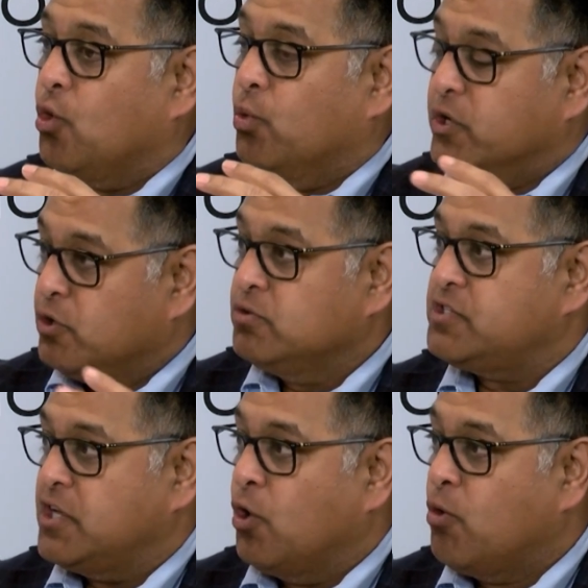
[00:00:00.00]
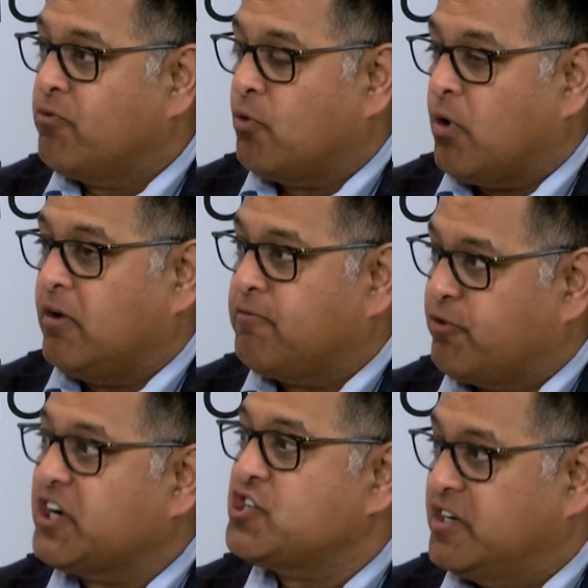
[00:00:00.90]
reduce the overall
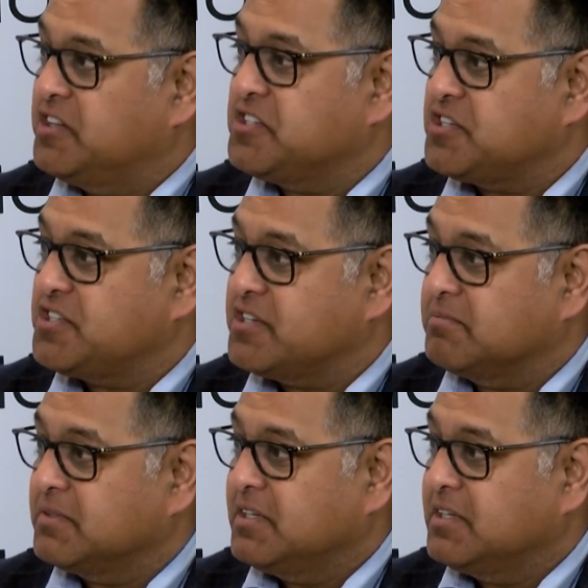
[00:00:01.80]
friction in the system.